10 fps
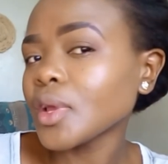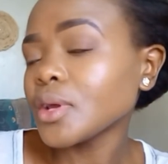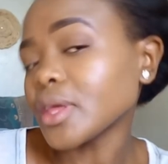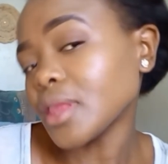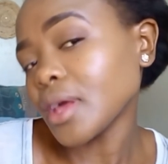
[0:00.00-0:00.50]

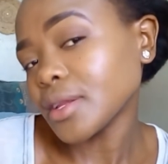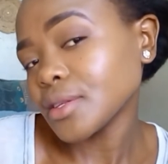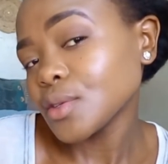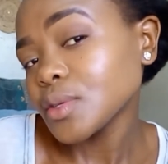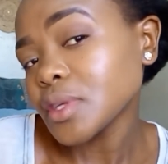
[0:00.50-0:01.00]
Look at that,
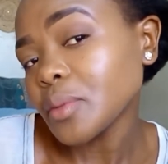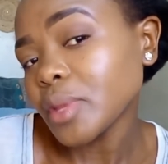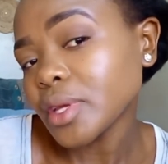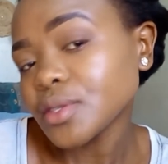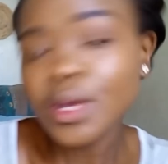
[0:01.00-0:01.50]
it's so
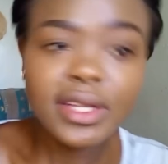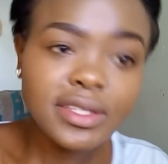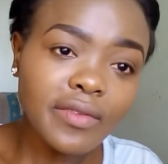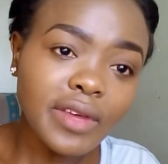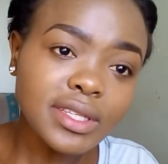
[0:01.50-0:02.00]
seamless, you
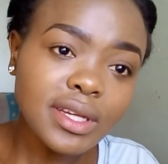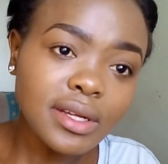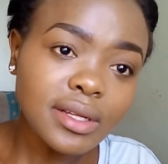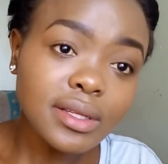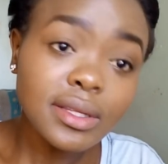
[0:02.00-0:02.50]
can't even
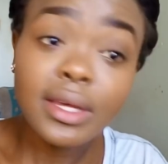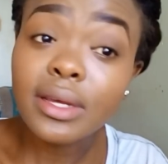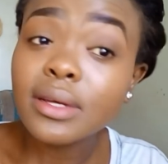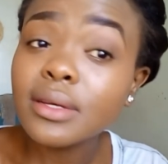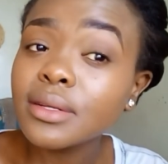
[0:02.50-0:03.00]
tell,
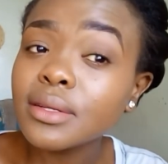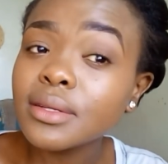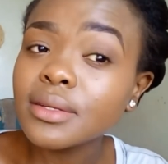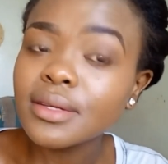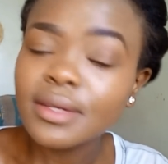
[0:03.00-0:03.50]
like,
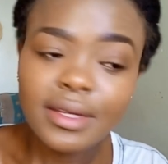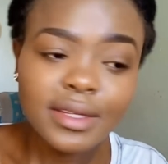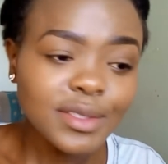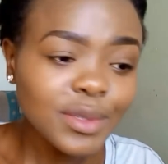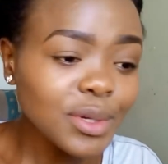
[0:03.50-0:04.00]

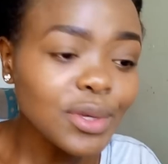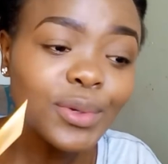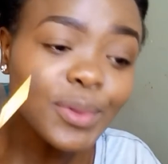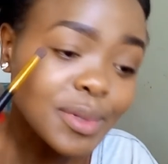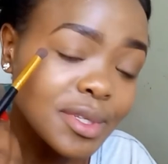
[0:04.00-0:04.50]
so
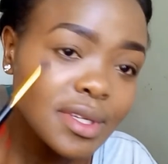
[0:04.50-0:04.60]
cute.